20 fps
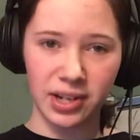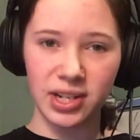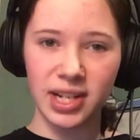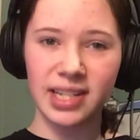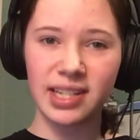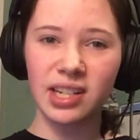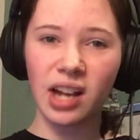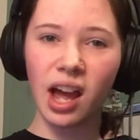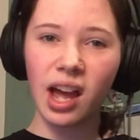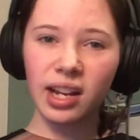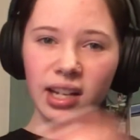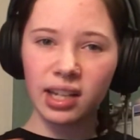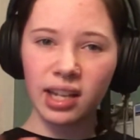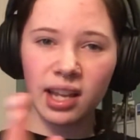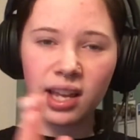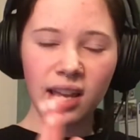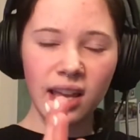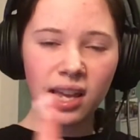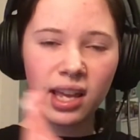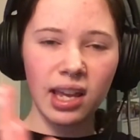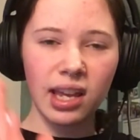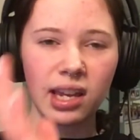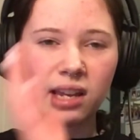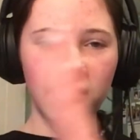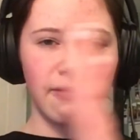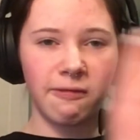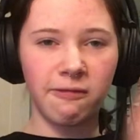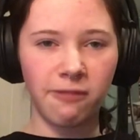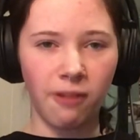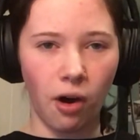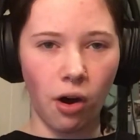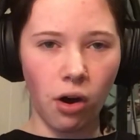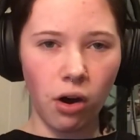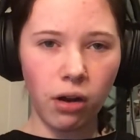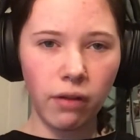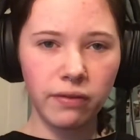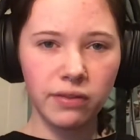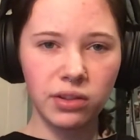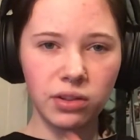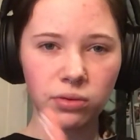It's not
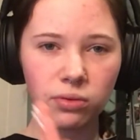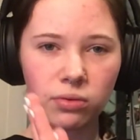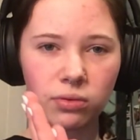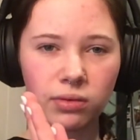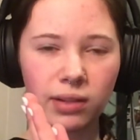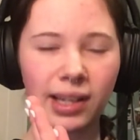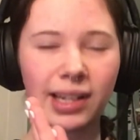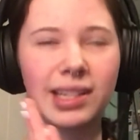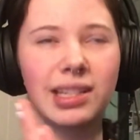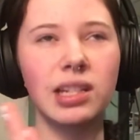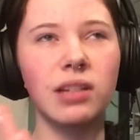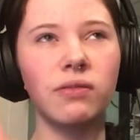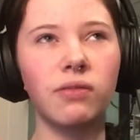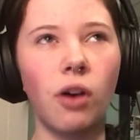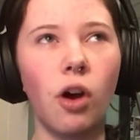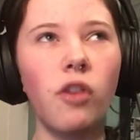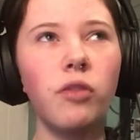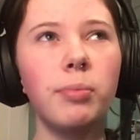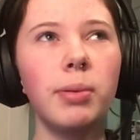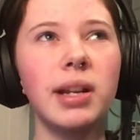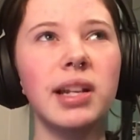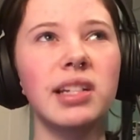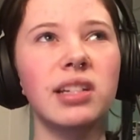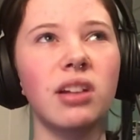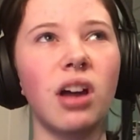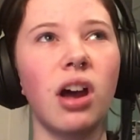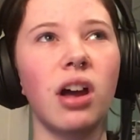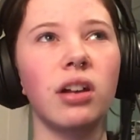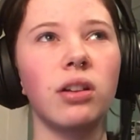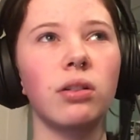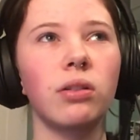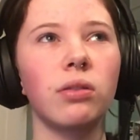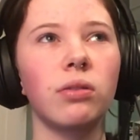involved, it's involved, but it's not